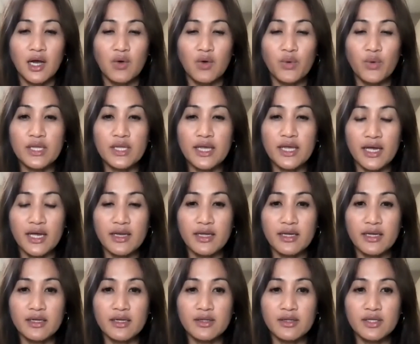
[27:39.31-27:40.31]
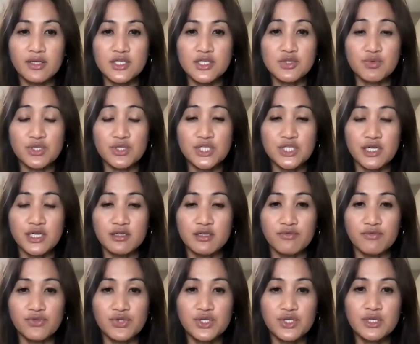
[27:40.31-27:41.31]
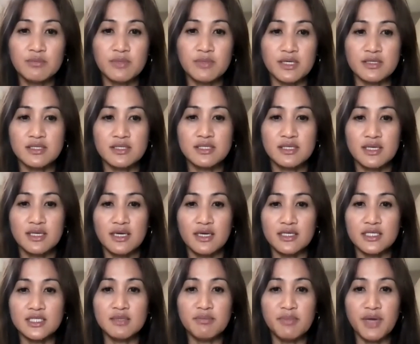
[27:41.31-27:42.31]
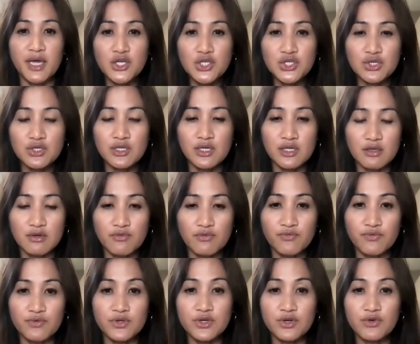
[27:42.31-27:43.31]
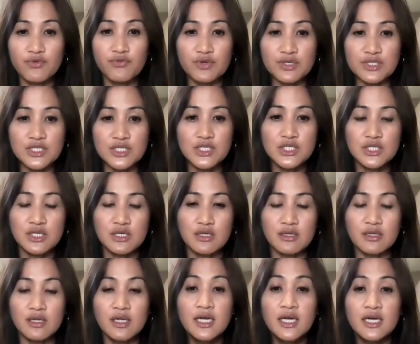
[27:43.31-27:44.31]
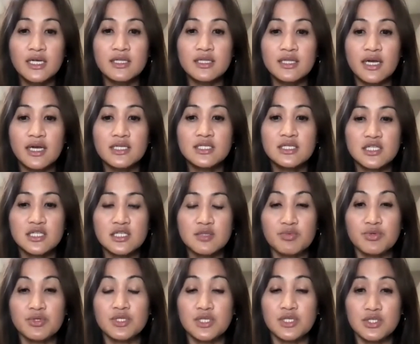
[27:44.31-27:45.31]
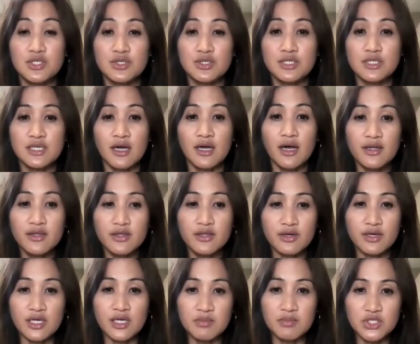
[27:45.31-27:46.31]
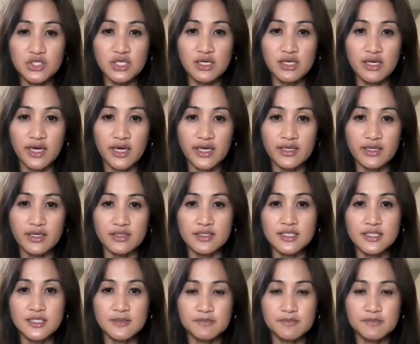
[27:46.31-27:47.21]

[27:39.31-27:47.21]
when getting these regenerative treatments is make sure that your physician does these procedures under imaging guidance.